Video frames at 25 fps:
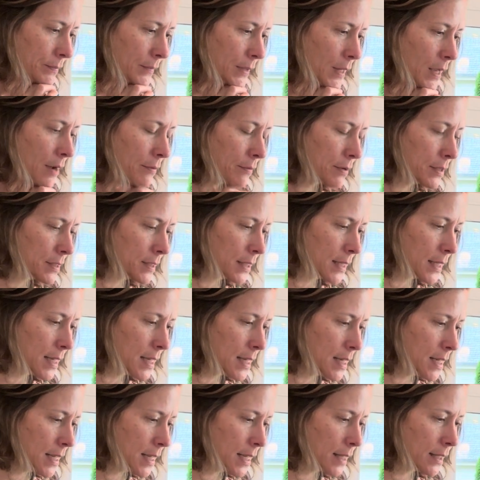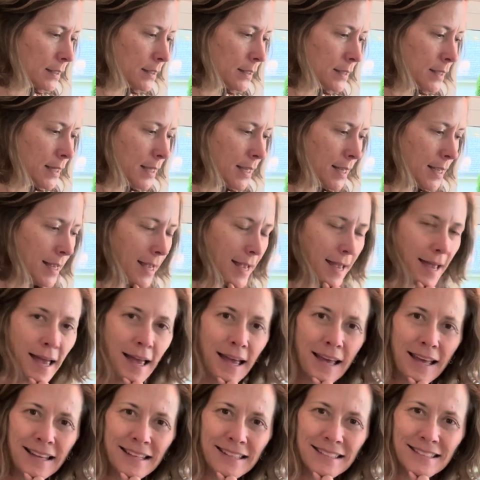obviously eating
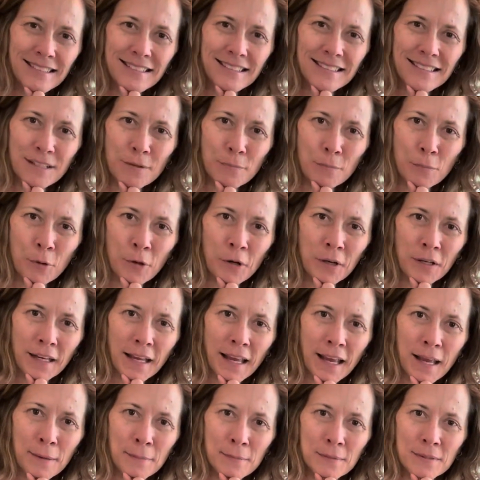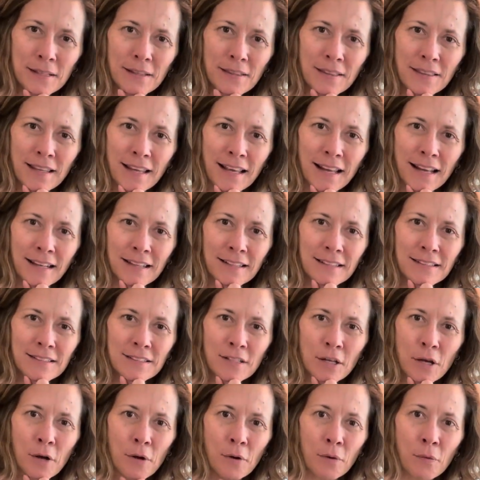and board games and things.
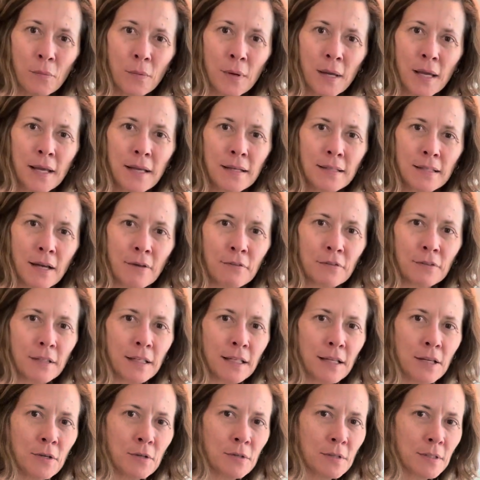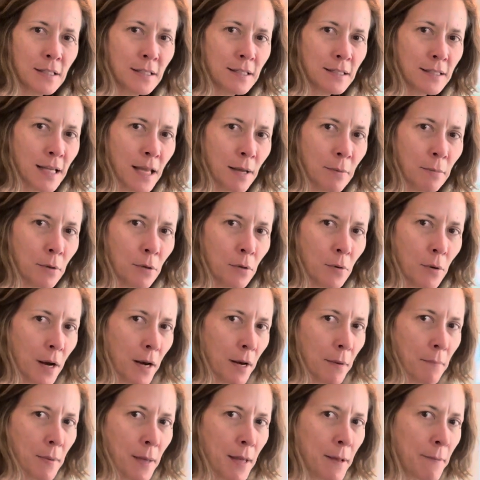So we definitely use this table
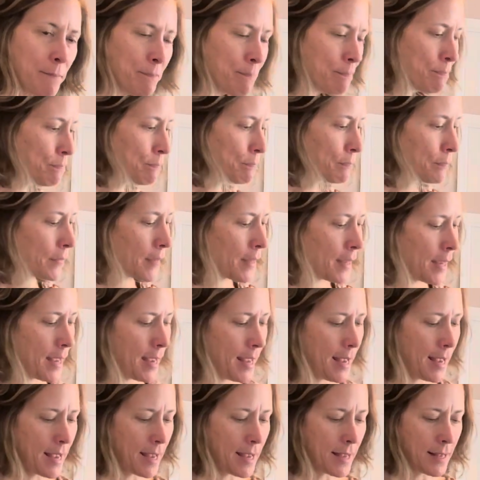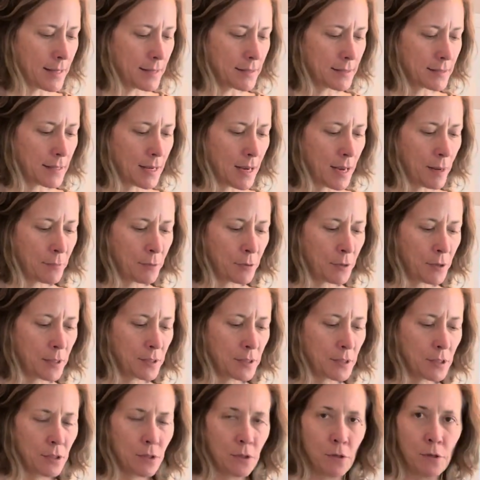quite a bit. And I'm
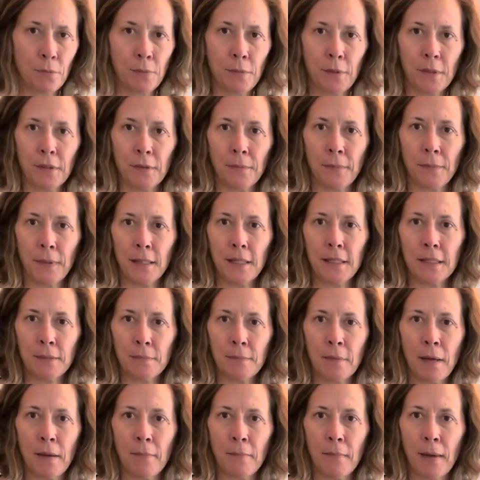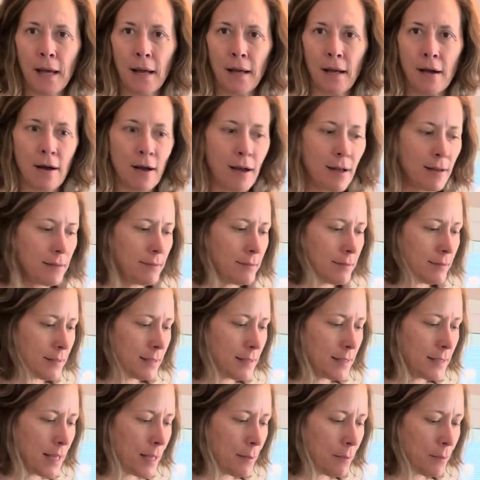going to put the placemat back on
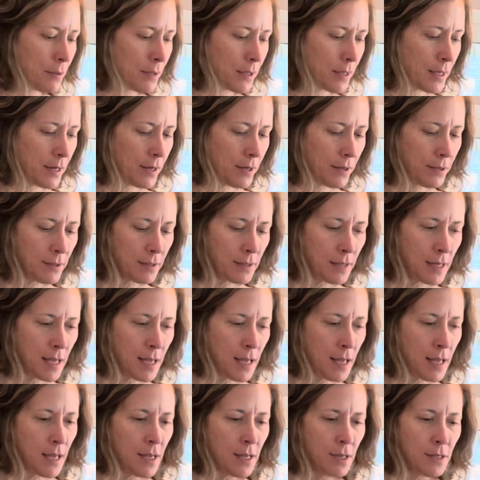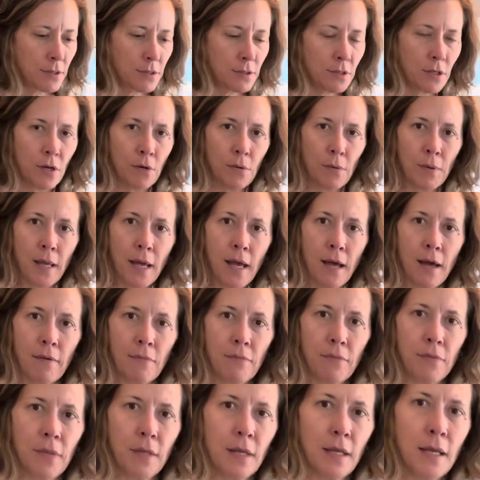the table here. So we
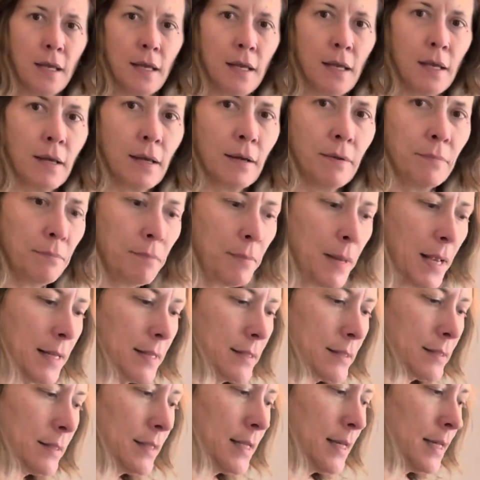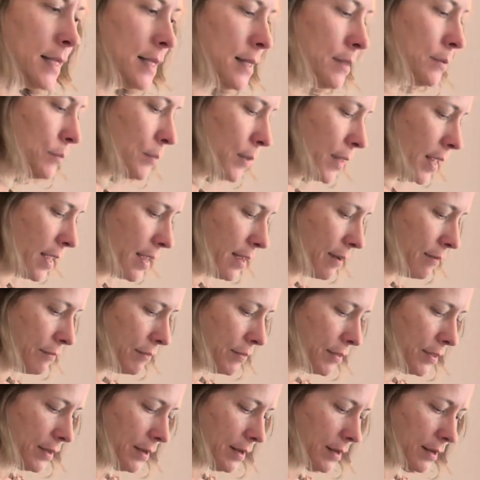have the base linen, we have
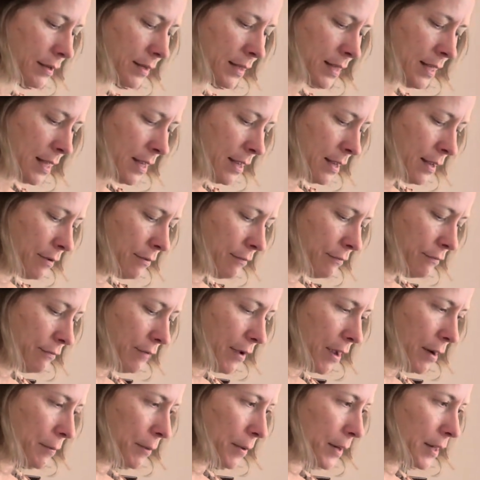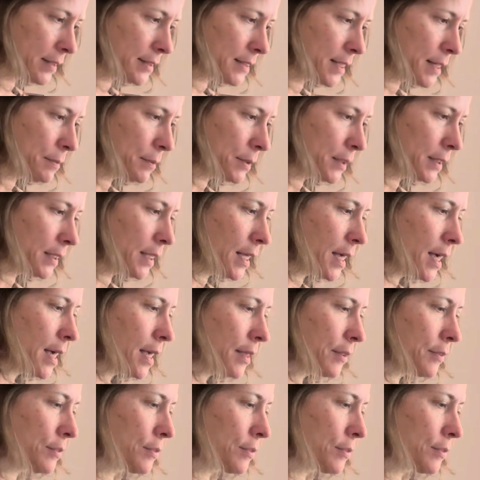the fabric tablecloth,